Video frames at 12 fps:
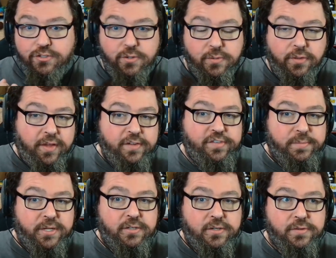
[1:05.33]
do the things I've been
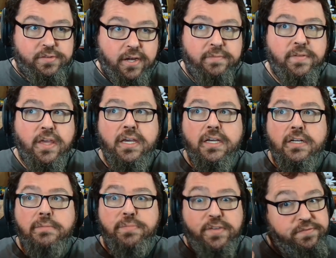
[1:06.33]
accused of.
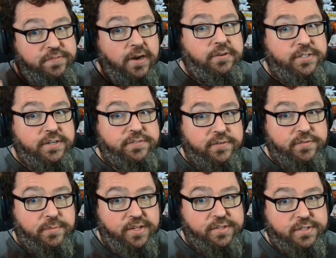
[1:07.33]
This is very different
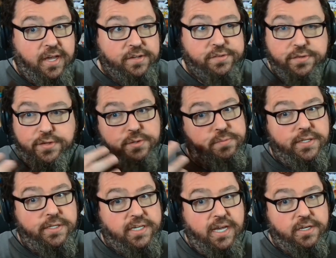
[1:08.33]
from this case, so you really
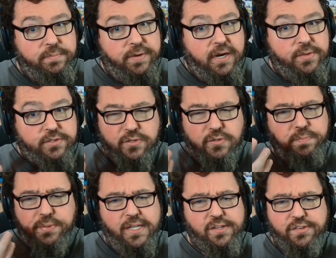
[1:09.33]
can't compare the two.
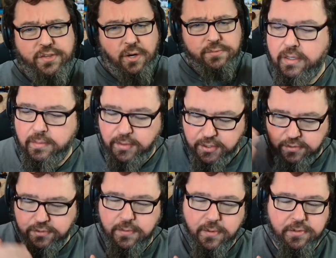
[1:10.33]
Please don't. The
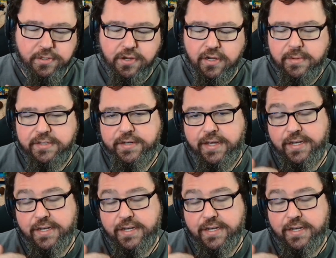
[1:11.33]
YouTuber I want to talk about today